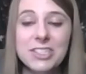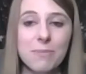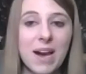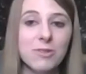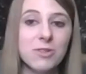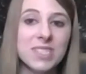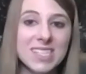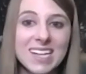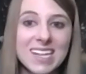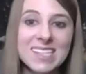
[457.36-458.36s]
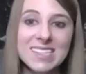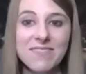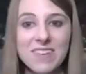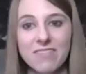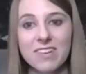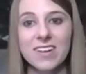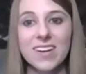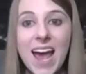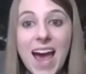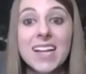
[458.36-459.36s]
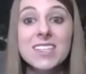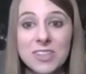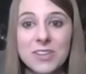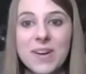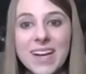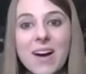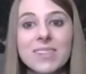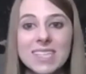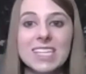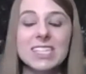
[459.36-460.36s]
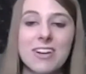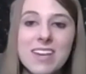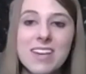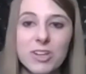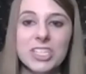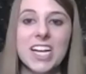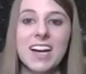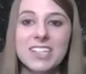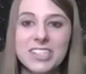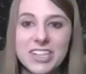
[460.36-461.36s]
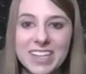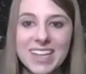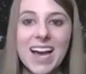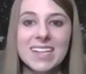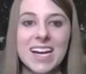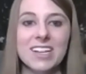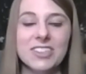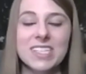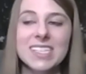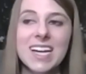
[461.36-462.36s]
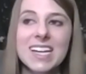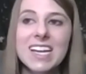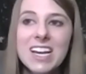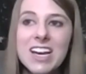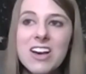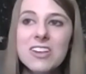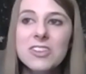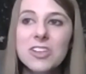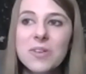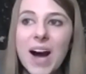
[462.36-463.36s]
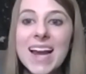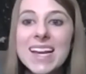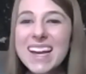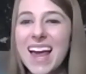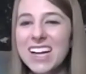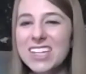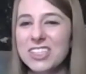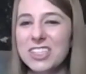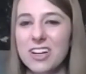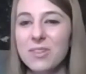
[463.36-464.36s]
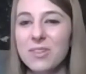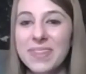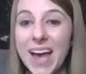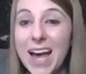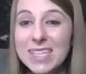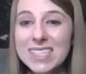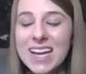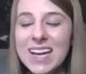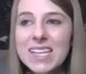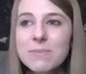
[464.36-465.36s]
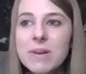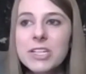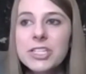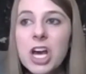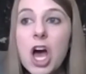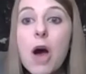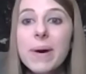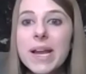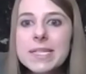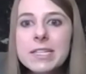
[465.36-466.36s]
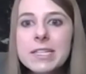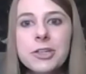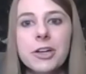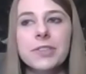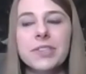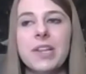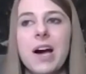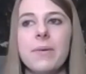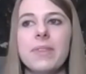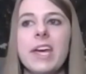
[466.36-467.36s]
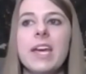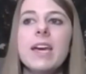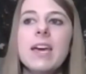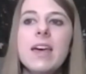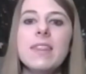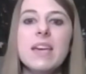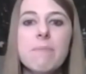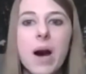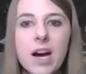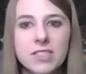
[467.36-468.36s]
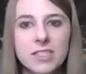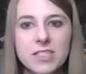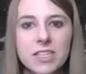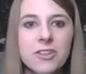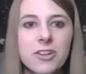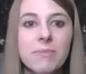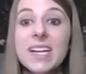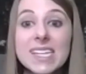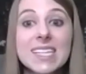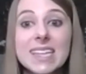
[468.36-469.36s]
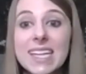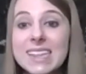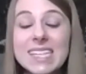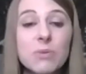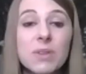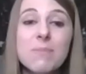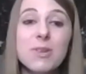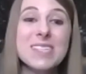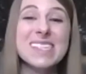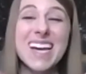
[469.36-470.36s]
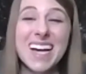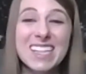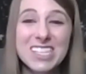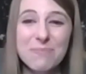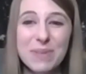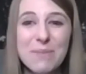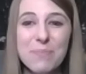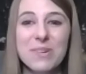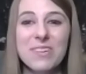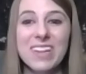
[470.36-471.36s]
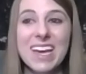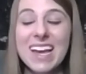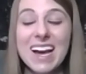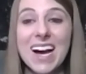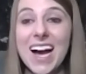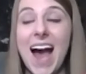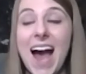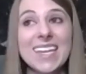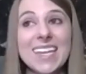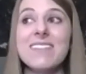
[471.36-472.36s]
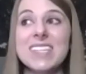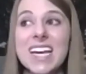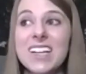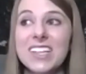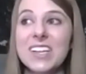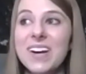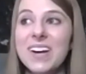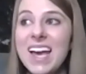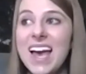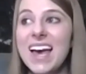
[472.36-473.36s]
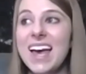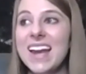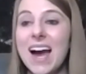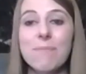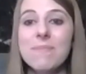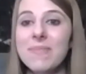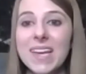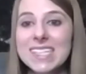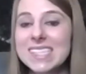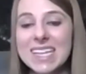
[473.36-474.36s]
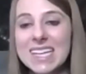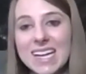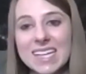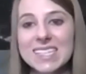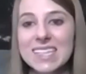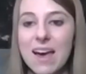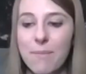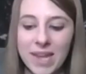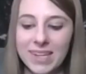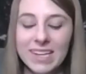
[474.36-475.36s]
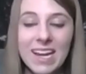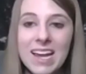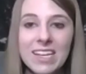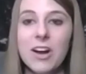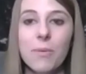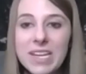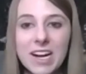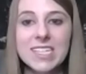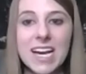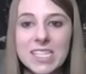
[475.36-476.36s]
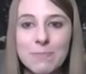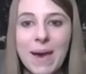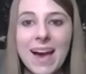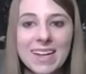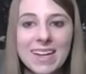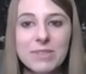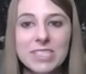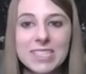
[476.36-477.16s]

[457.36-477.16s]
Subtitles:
them how to study because they've never had to. And now it's like starting to get more challenging and they had to actually study. So I didn't actually struggle with that side as much, but I did struggle a lot with like the imposter syndrome. Like I said, like these were the most intelligent people. Like I can't even tell you. And I'm like sitting next to them and, we get our test back and I'm just